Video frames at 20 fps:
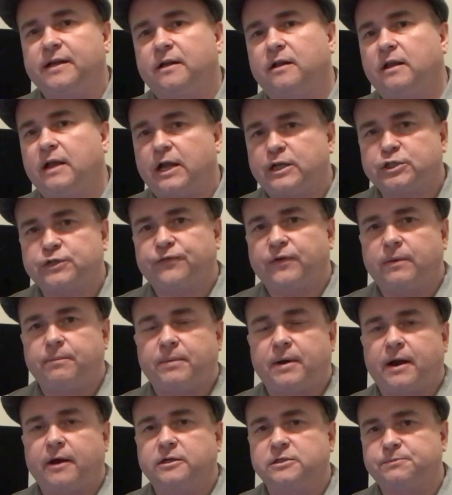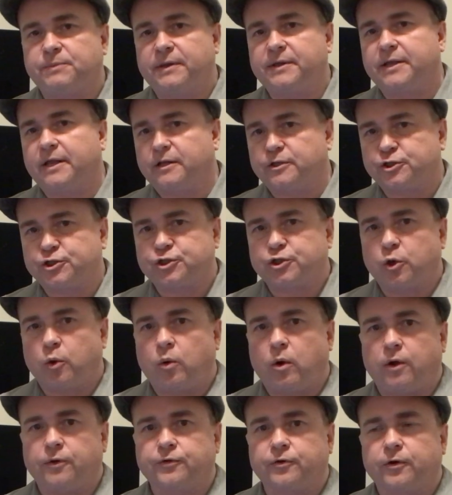Clash of Empires by Dennis
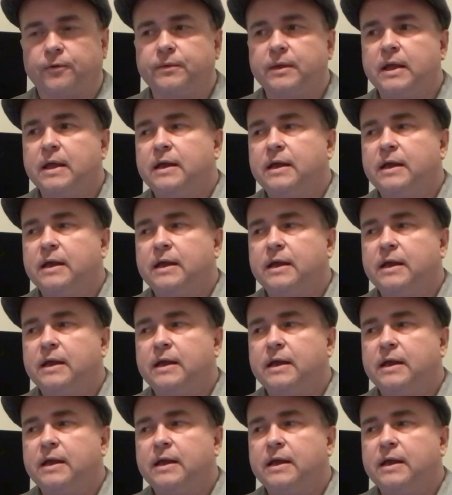Showalter.